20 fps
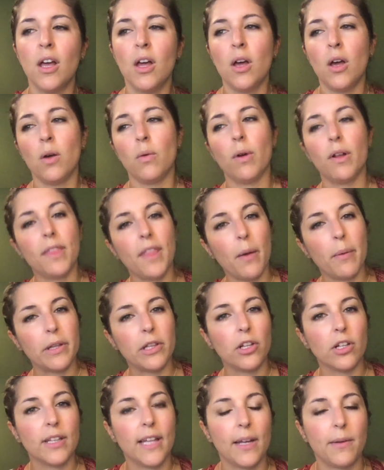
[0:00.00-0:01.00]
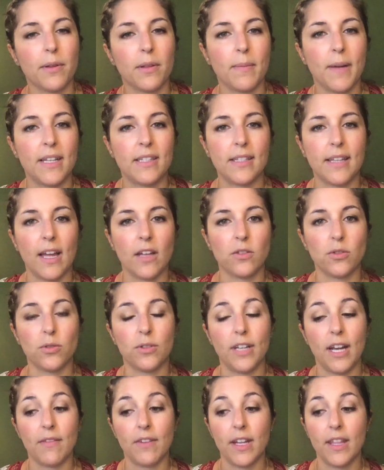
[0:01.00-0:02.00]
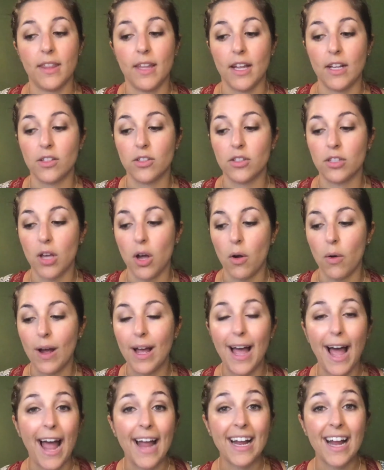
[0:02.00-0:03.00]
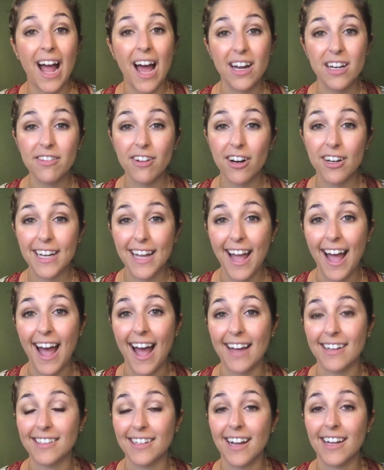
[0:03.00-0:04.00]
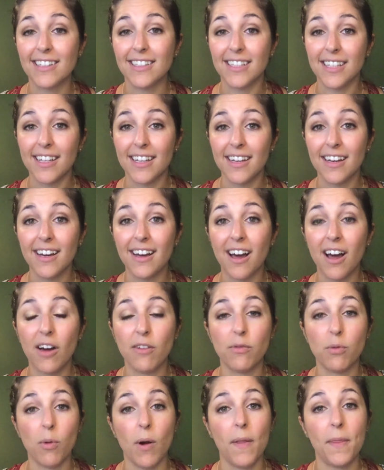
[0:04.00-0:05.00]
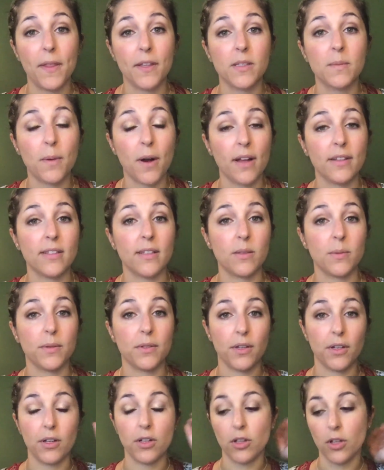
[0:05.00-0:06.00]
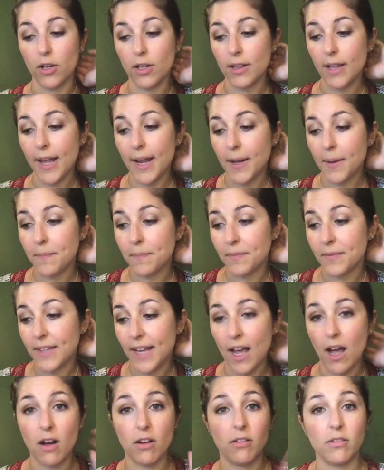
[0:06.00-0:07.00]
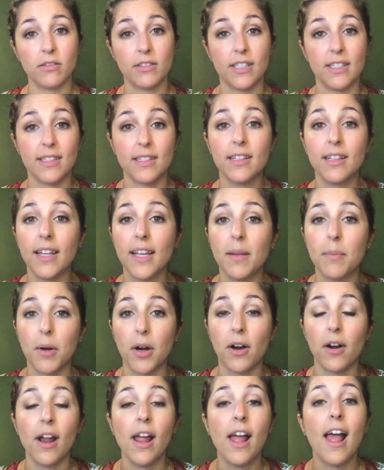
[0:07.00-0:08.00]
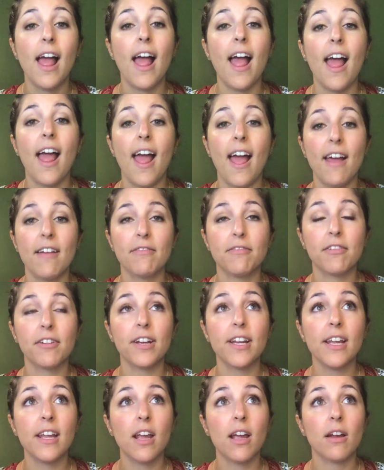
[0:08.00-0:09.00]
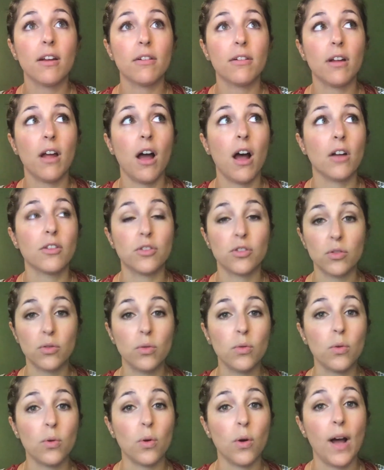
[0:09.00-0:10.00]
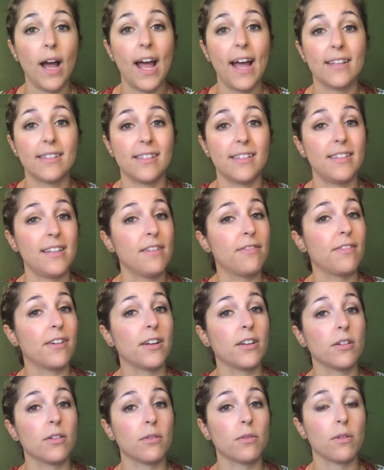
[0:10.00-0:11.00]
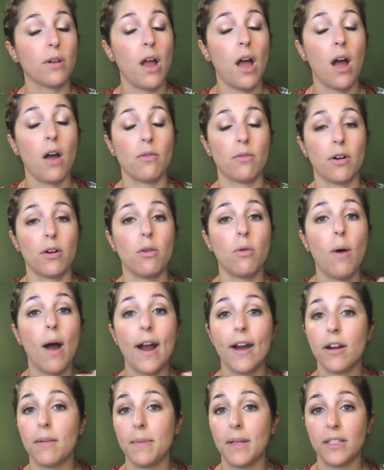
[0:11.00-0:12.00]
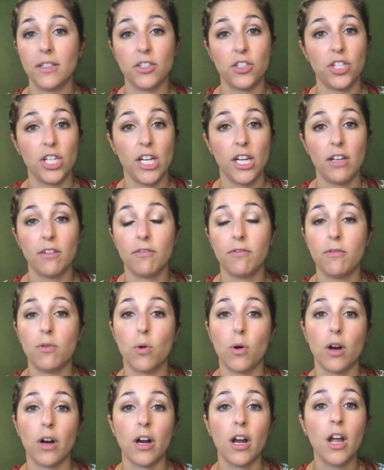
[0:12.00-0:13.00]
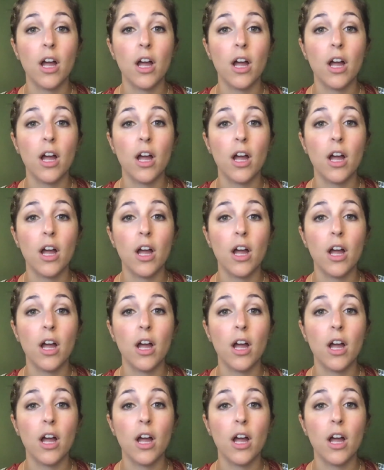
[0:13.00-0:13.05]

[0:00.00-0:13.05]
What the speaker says: what that would look like with my schedule and everything. So I kind of already had an idea of what this process was going to look like. Now, disclaimer, every school has a different requirement sheet for